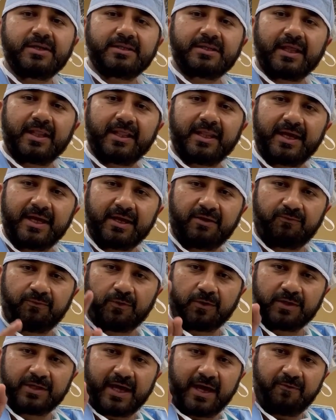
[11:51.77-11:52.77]
The link
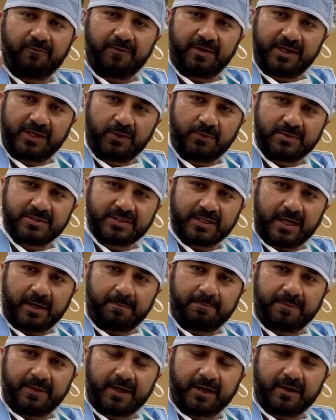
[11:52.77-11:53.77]
for that video is
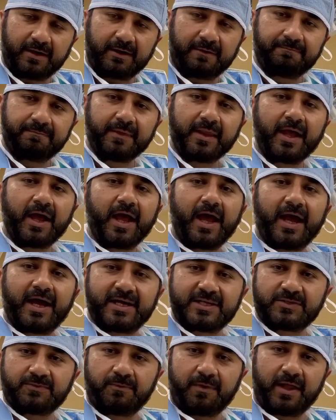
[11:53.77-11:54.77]
up there
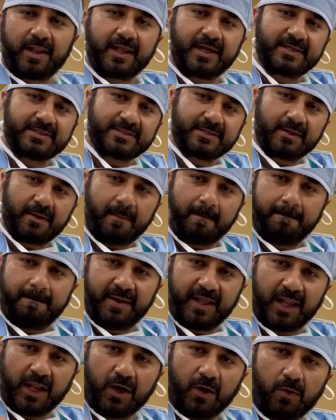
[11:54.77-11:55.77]
as well as
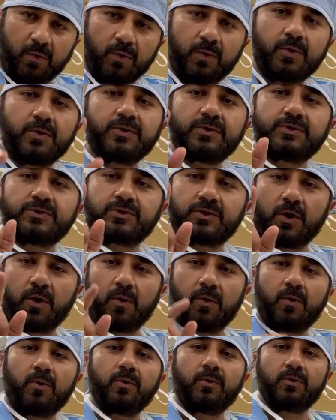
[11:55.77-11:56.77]
below.
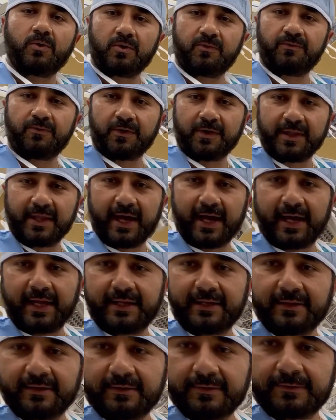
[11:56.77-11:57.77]
So look for
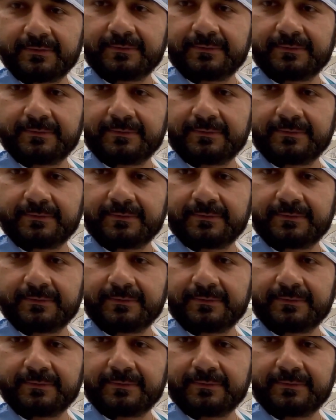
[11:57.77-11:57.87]
that.